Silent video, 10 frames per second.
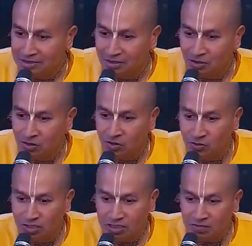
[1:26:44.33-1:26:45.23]
you're
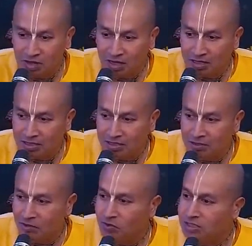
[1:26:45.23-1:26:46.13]
doing some arati,
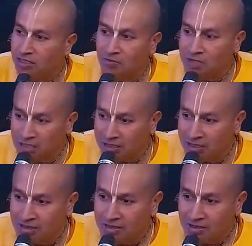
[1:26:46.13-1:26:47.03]
you're doing something.